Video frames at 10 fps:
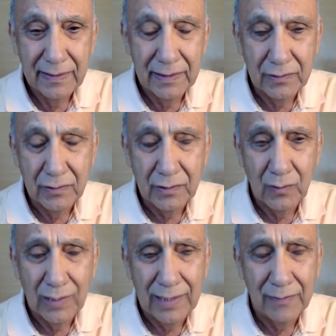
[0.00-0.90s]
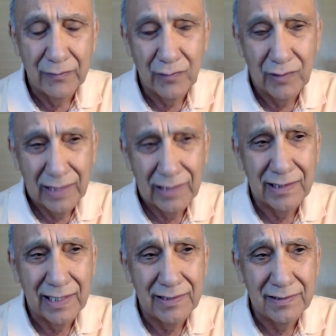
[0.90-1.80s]
And it took a while before I
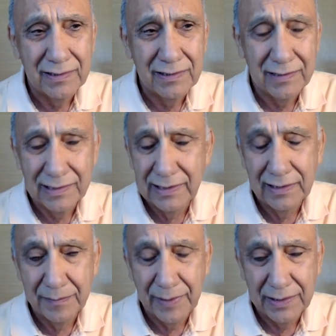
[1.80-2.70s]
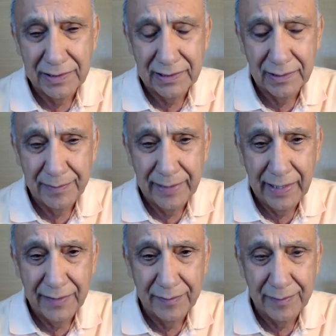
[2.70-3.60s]
recognized this is really a particular
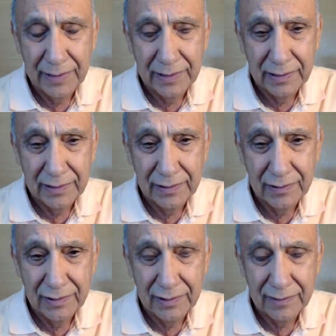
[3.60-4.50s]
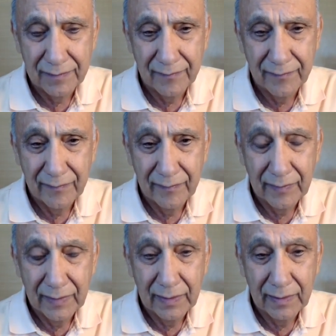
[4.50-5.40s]
path, particular teaching.
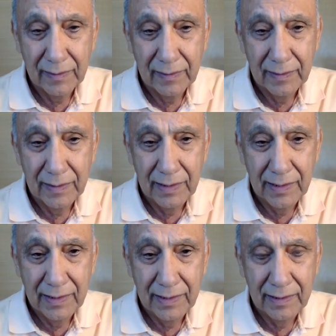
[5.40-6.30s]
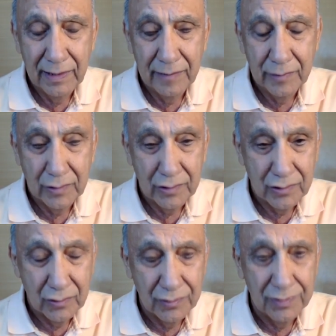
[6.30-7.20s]
And I'm a
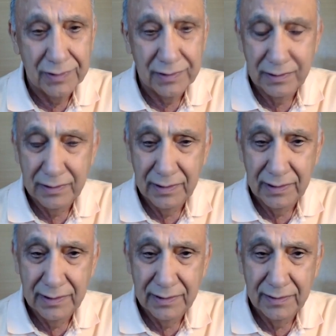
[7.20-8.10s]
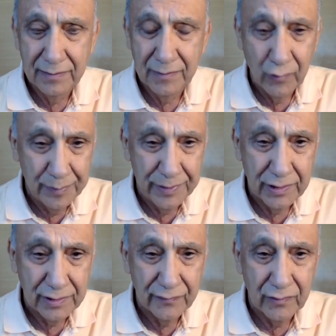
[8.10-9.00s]
custodian and a
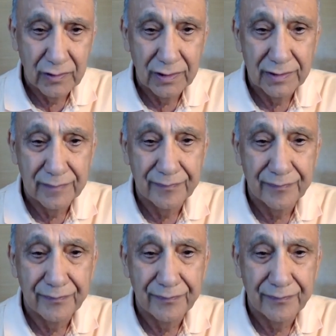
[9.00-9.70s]
mouthpiece for it.